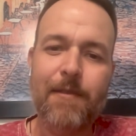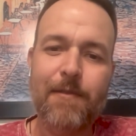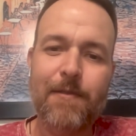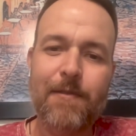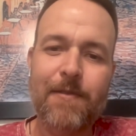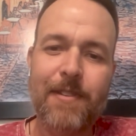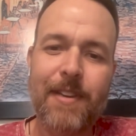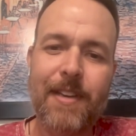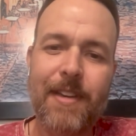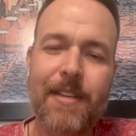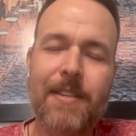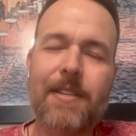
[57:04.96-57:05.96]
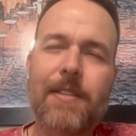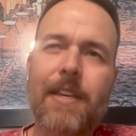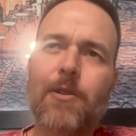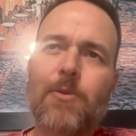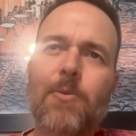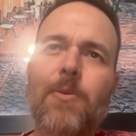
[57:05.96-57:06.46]
Yeah. And he's, he
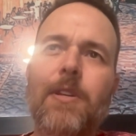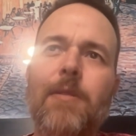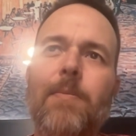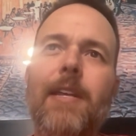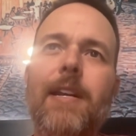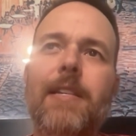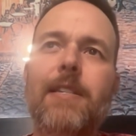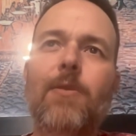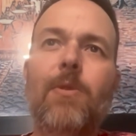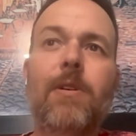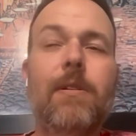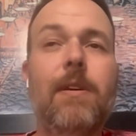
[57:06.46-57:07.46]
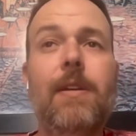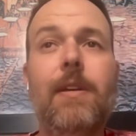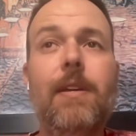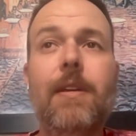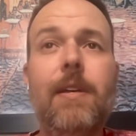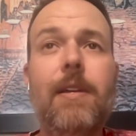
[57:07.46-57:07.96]
goes, Well, what do you mean? I said, Well,
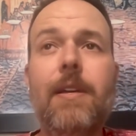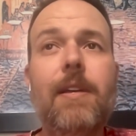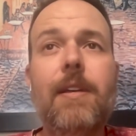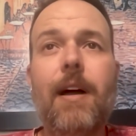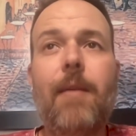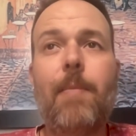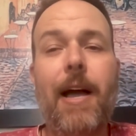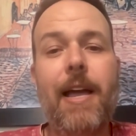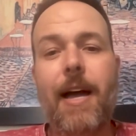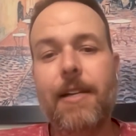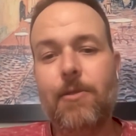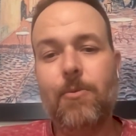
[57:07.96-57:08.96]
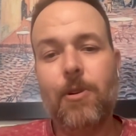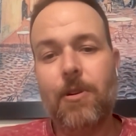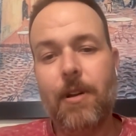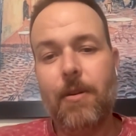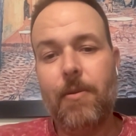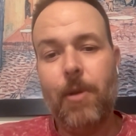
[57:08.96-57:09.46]
my odds
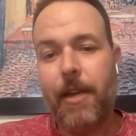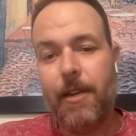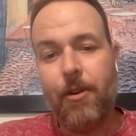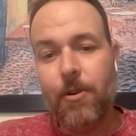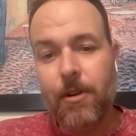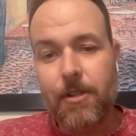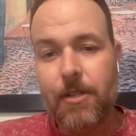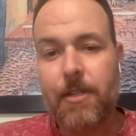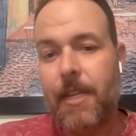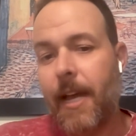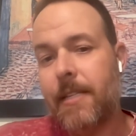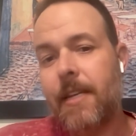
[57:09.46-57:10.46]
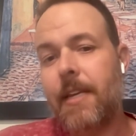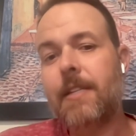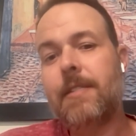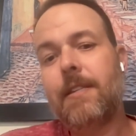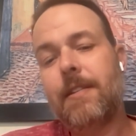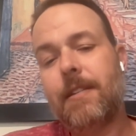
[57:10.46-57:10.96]
were like yours stacked
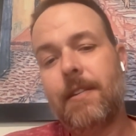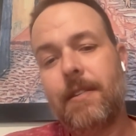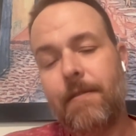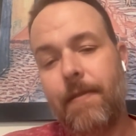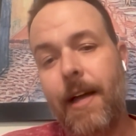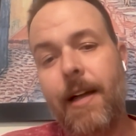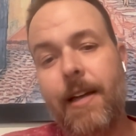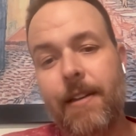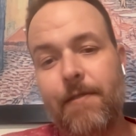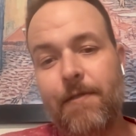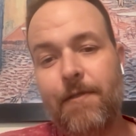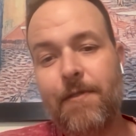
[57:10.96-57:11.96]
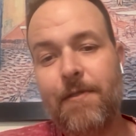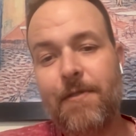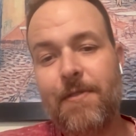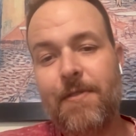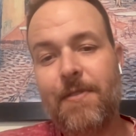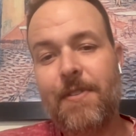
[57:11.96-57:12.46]
against us to survive.
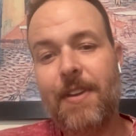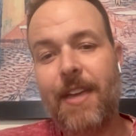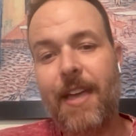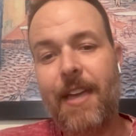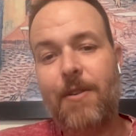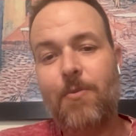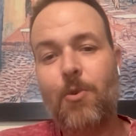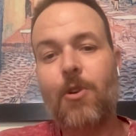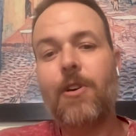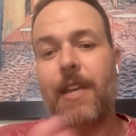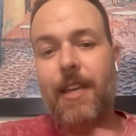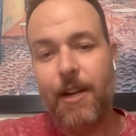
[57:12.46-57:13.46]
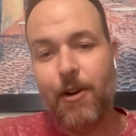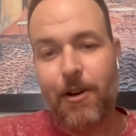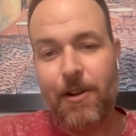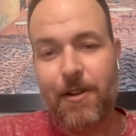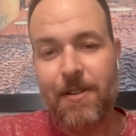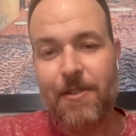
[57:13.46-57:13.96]
And we're
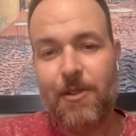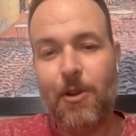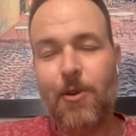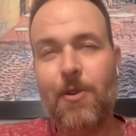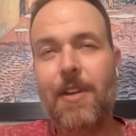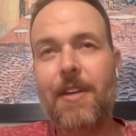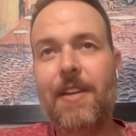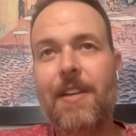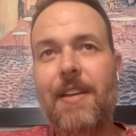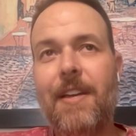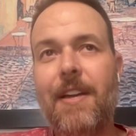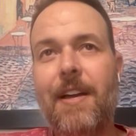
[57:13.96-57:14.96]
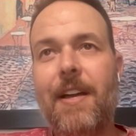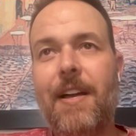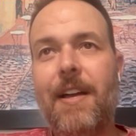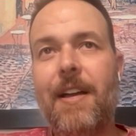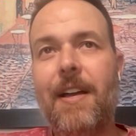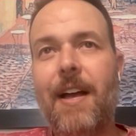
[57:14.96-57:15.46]
here. So mm
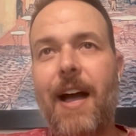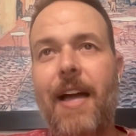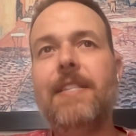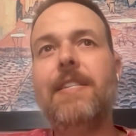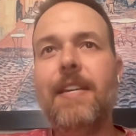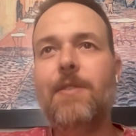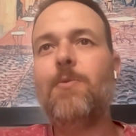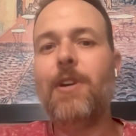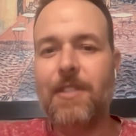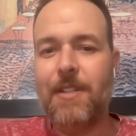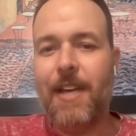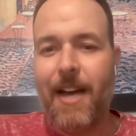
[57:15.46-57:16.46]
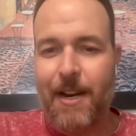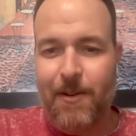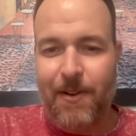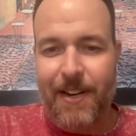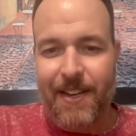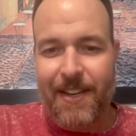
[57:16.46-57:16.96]
I did win the
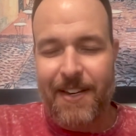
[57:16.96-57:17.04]
lottery in a